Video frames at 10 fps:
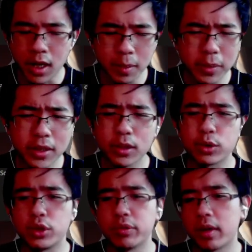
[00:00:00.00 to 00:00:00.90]
Can't play knight
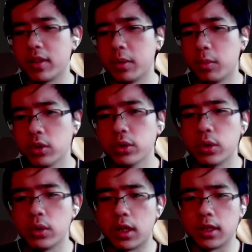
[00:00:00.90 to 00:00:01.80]
to g5 anymore,
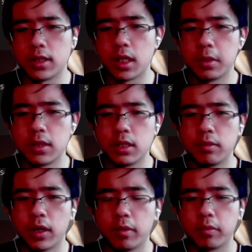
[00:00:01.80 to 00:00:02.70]
so instead I play
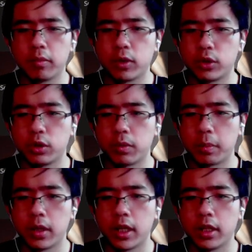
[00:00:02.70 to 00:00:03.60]
c5, following through my
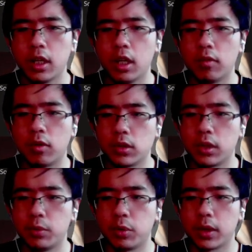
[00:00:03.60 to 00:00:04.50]
plan,
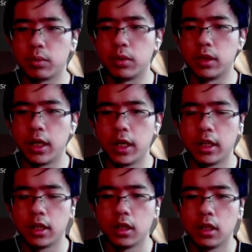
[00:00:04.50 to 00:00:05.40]
forcing the rook back to d8.